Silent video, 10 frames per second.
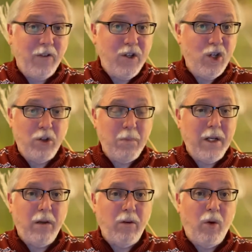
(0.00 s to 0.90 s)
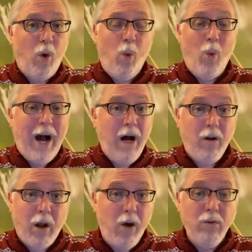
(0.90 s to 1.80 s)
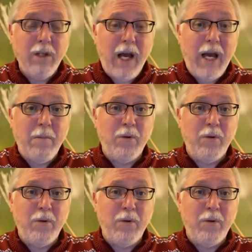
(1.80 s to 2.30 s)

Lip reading: It took me a long time